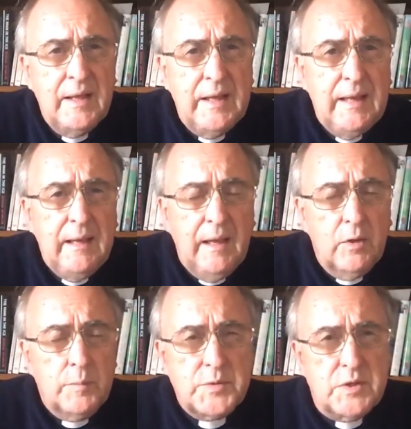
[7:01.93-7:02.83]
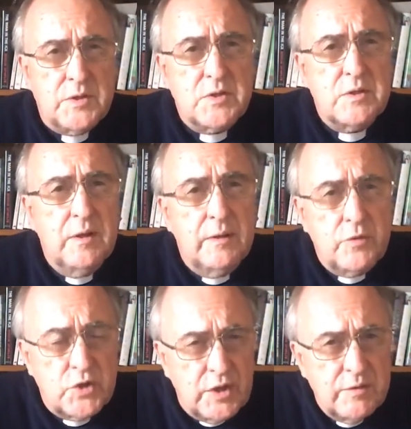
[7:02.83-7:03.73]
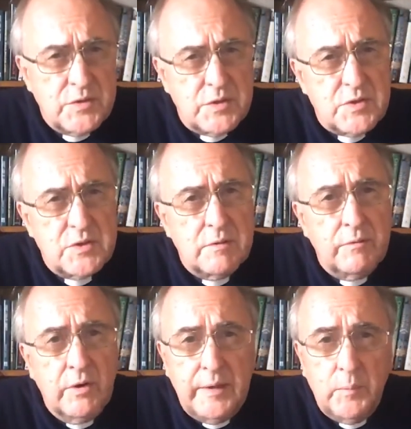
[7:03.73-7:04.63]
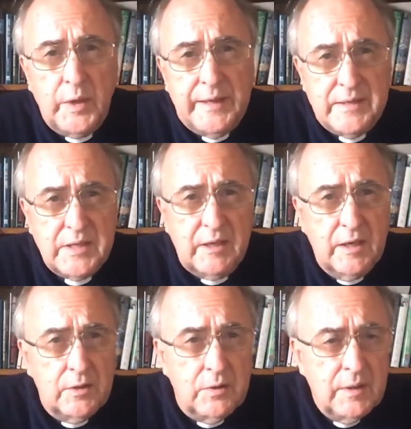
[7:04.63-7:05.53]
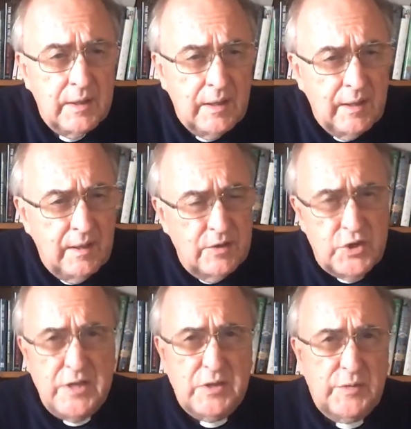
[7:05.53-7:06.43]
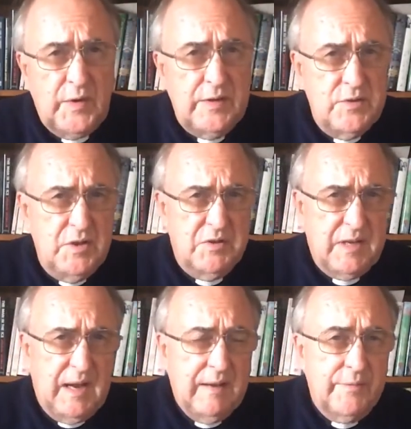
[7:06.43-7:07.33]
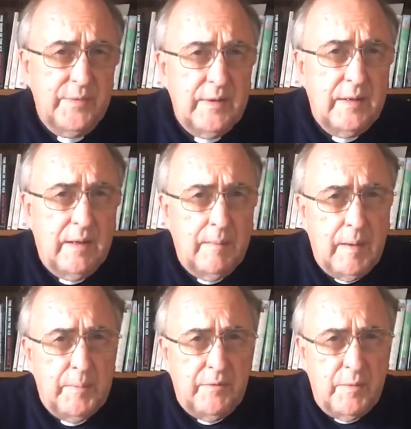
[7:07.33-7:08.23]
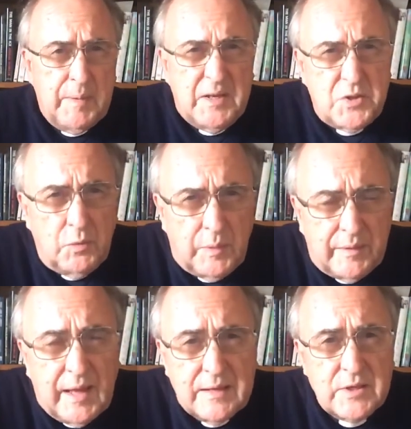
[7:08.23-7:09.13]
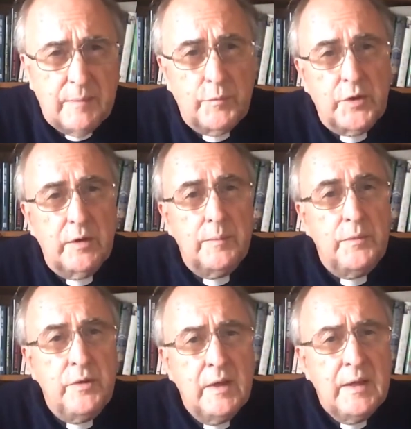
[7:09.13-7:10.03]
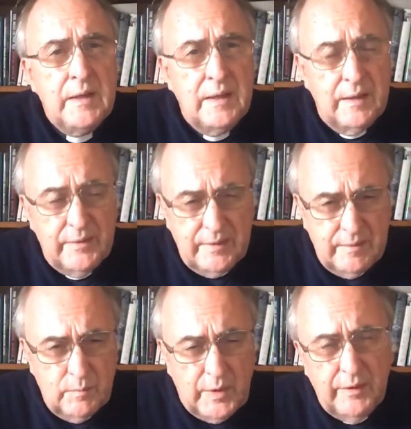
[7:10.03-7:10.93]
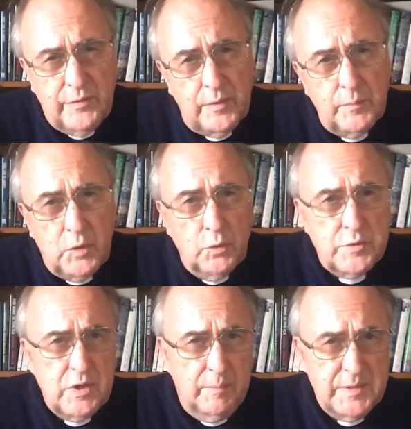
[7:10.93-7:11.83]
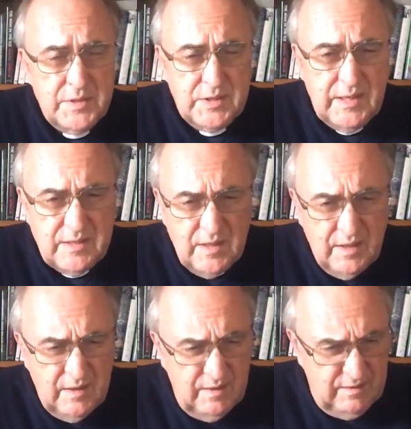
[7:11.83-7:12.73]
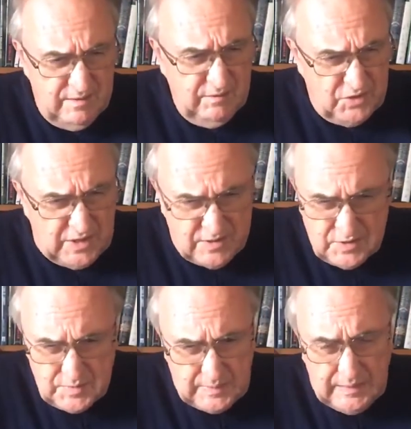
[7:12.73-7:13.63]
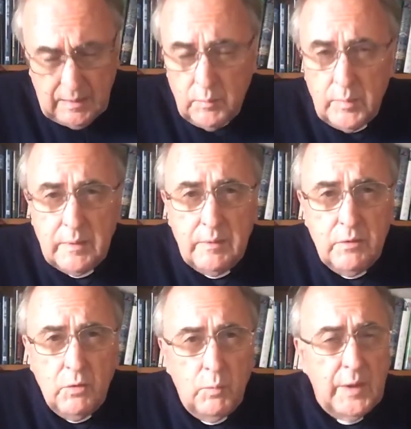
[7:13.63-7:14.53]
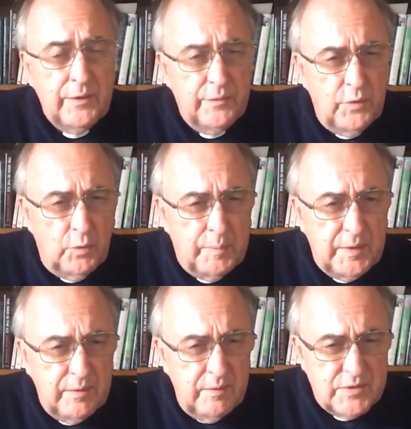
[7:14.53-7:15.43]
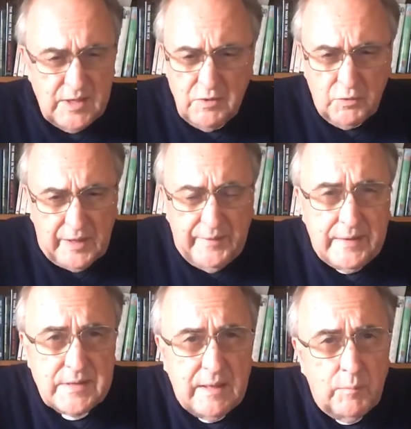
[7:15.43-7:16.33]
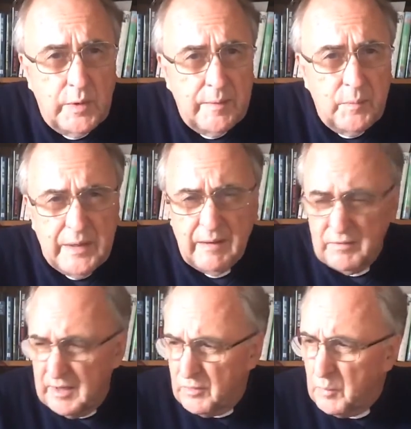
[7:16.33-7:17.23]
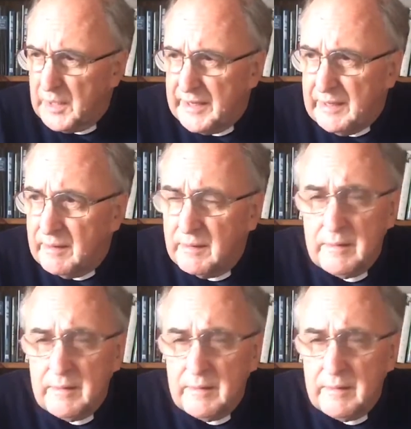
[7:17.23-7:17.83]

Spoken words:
He helps us and shows us the right way to go. Jesus' friends used to have a bit of a puzzle with that sometimes. And one of them, called Thomas, said, "Look, Jesus, you're wonderful, but you say you're going somewhere and we don't know the way."